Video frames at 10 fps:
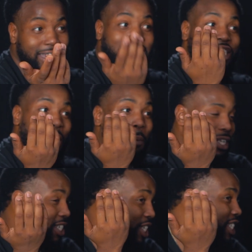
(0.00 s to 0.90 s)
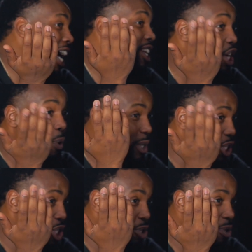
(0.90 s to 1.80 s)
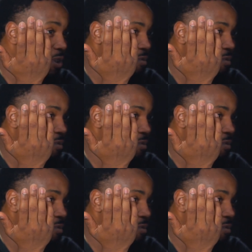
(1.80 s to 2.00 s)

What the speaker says: They took a picture. They just got done with you.